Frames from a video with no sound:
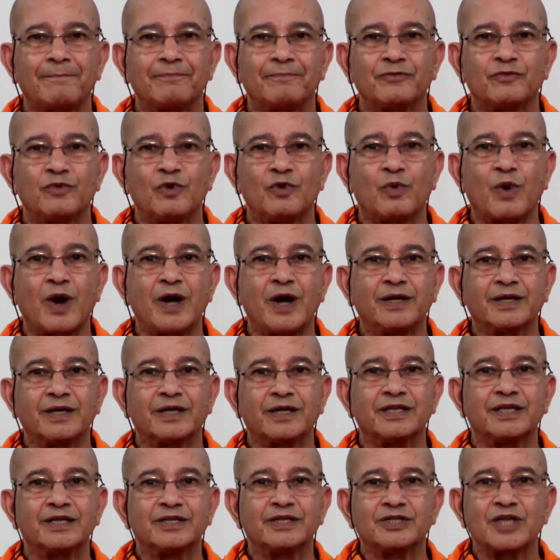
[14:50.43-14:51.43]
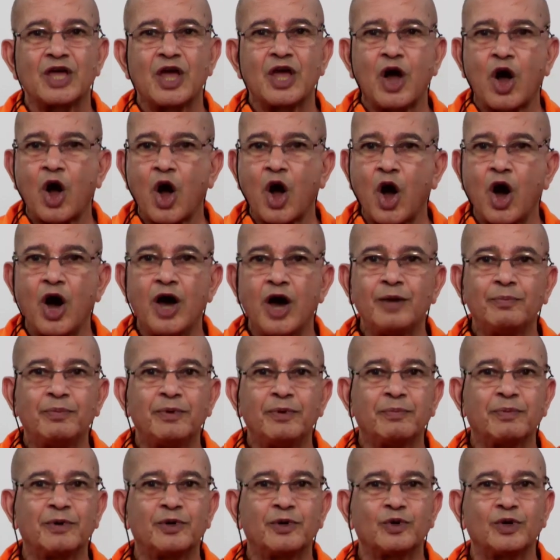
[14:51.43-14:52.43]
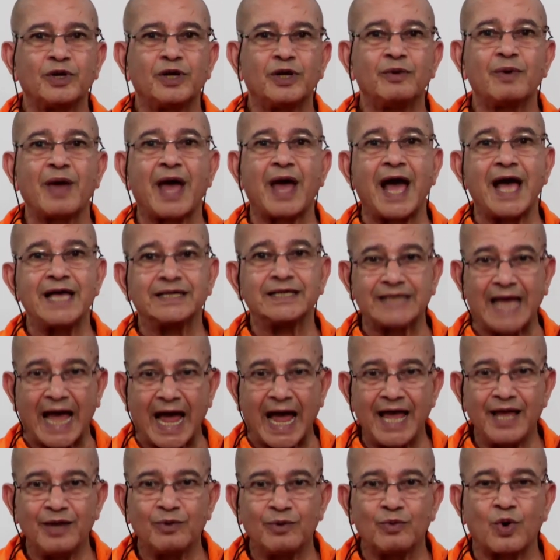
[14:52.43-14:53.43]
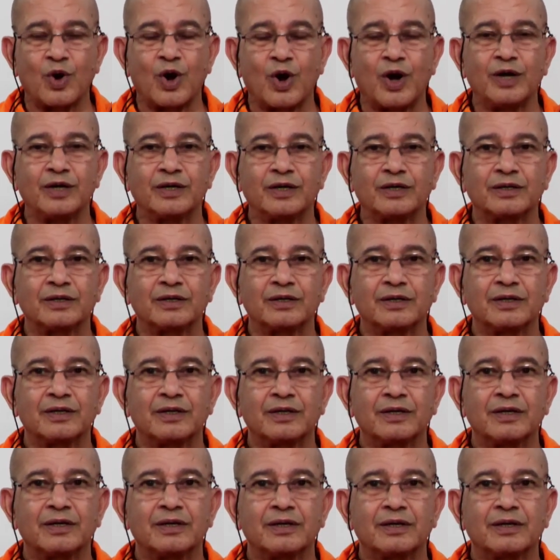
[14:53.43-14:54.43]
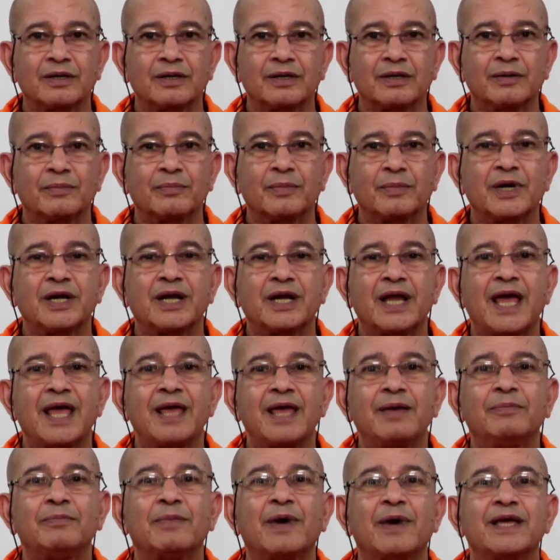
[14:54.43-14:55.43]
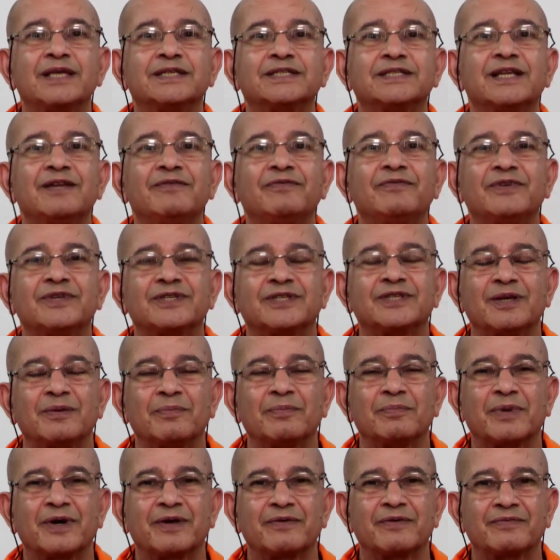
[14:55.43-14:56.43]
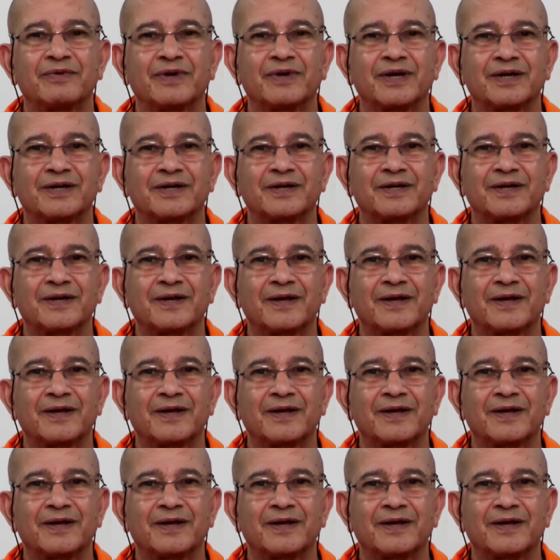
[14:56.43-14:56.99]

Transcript: We want others, all people to live as I want, but I myself is imperfect.